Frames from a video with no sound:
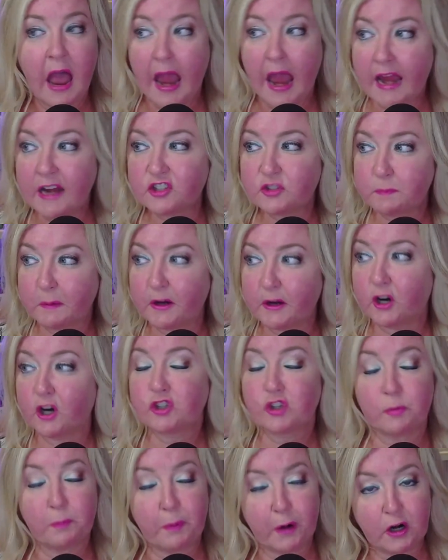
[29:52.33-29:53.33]
A
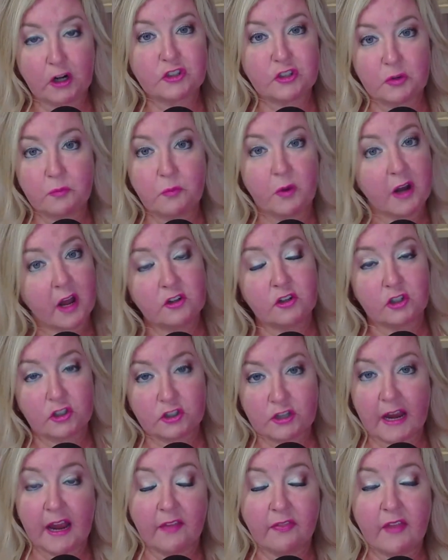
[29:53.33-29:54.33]
spiritual person would
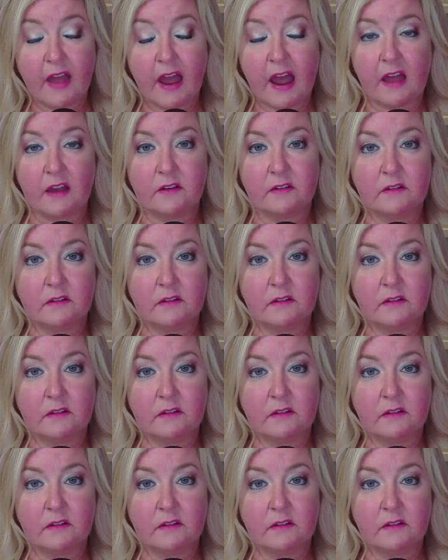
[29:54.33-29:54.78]
understand that.